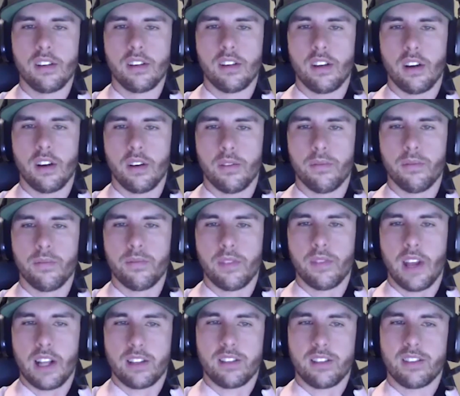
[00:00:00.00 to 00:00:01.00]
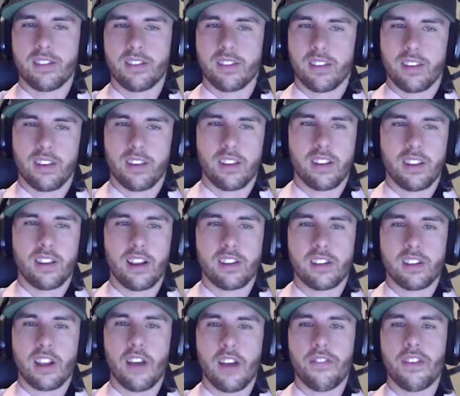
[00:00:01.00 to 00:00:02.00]
you know, that's it's
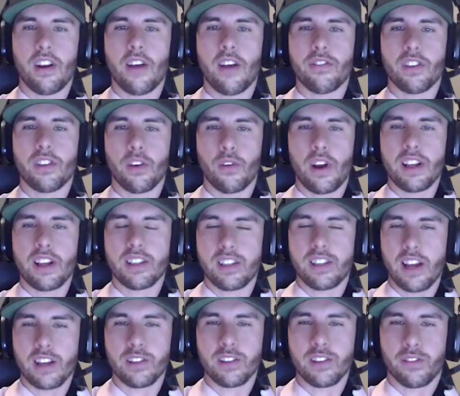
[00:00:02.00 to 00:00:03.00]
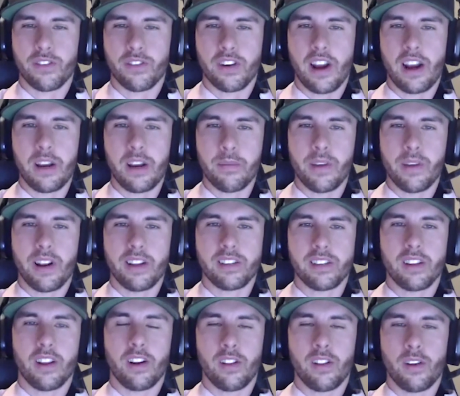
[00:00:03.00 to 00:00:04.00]
tough enough to race desert for 90 minutes,
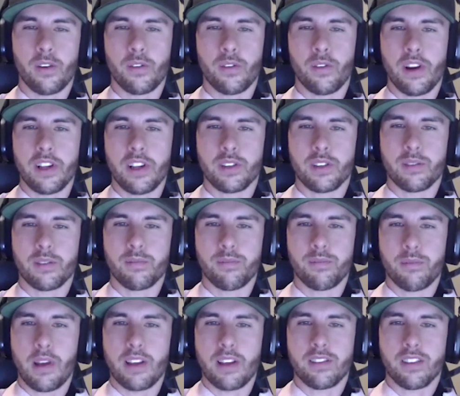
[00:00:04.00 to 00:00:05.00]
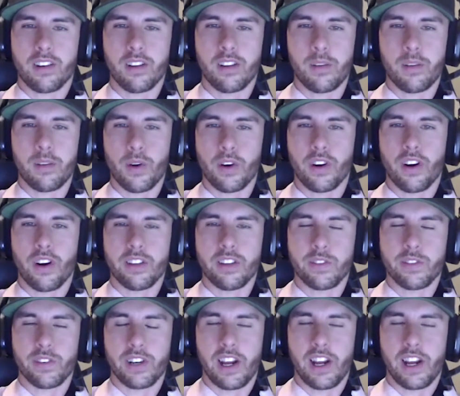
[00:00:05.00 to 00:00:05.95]
let alone race basically motocross for